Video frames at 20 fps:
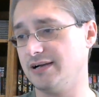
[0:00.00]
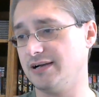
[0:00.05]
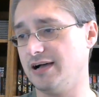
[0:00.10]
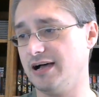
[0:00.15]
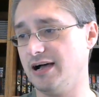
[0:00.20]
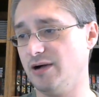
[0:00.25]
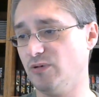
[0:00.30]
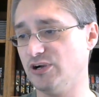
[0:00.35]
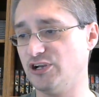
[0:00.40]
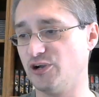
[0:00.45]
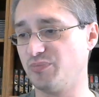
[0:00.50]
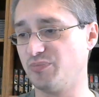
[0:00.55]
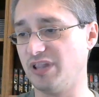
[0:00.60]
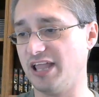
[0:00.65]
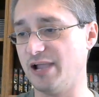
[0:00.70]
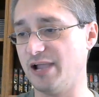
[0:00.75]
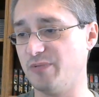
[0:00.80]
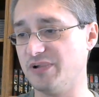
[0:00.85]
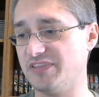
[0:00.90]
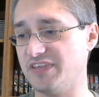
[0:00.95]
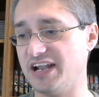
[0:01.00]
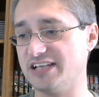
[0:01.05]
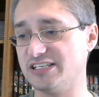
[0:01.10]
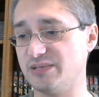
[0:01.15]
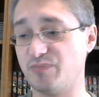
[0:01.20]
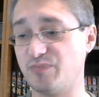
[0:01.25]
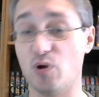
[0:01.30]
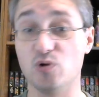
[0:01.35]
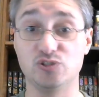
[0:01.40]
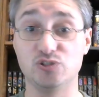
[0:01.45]
when you're playing with it, as
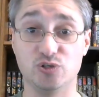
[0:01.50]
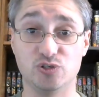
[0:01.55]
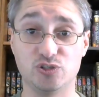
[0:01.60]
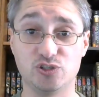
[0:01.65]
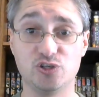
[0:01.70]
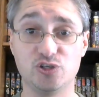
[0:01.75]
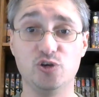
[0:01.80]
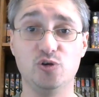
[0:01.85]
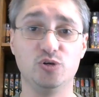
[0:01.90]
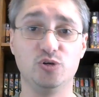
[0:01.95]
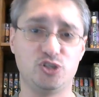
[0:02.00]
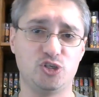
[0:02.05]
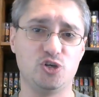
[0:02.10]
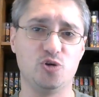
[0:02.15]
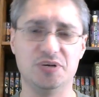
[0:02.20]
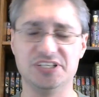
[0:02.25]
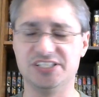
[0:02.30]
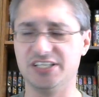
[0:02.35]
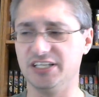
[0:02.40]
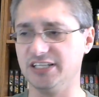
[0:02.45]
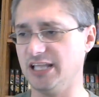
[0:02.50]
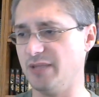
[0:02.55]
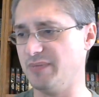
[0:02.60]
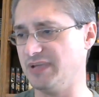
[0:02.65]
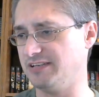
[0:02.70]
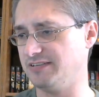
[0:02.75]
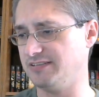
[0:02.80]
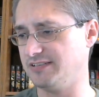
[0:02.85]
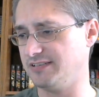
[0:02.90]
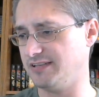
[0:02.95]
opposed to two. Two is the
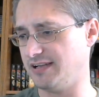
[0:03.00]
limit